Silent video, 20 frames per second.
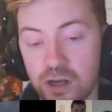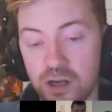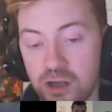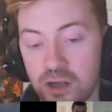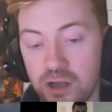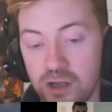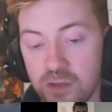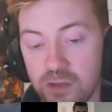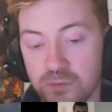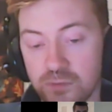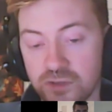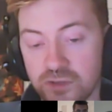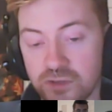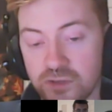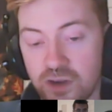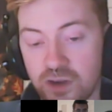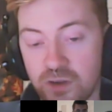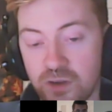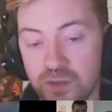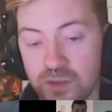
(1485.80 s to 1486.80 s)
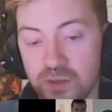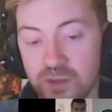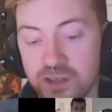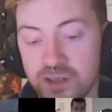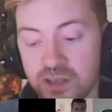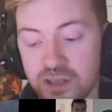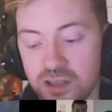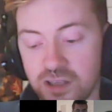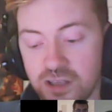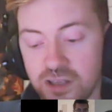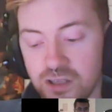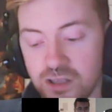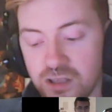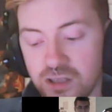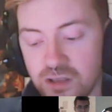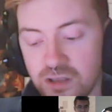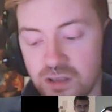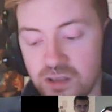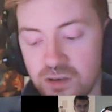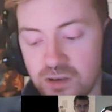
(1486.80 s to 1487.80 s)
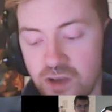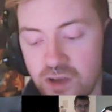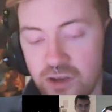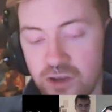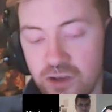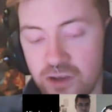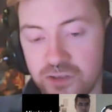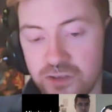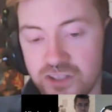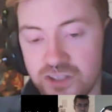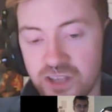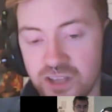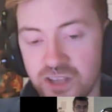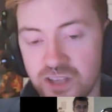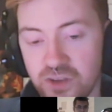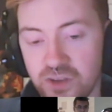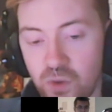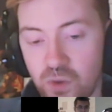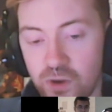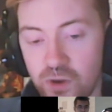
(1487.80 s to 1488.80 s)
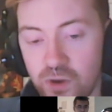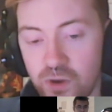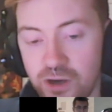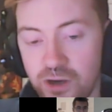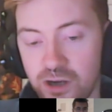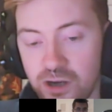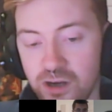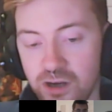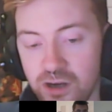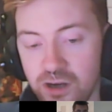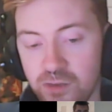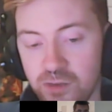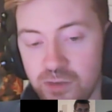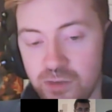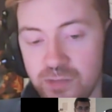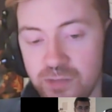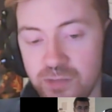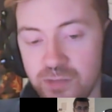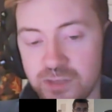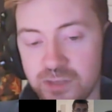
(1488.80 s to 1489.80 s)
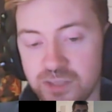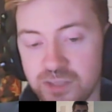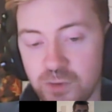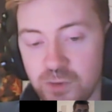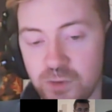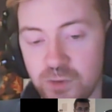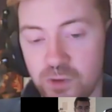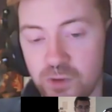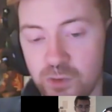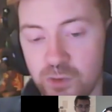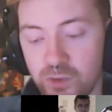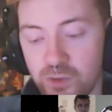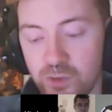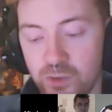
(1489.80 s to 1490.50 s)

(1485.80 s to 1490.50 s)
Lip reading: So not only did he not understand the order, but he misspoke in what he